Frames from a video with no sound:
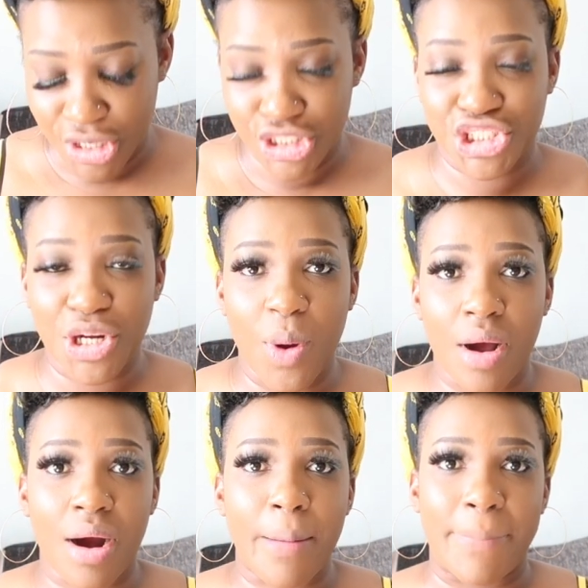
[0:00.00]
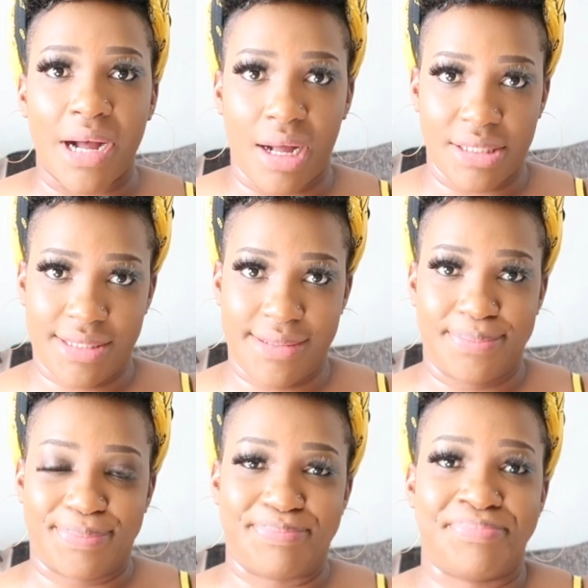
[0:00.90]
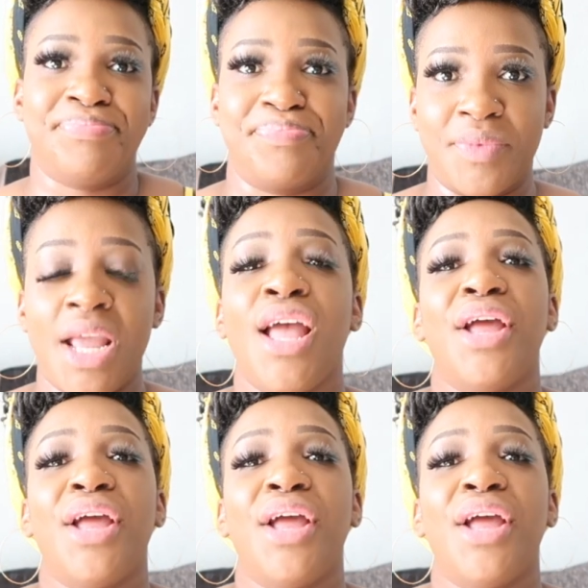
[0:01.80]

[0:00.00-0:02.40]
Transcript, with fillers: shower or bath? Hmm.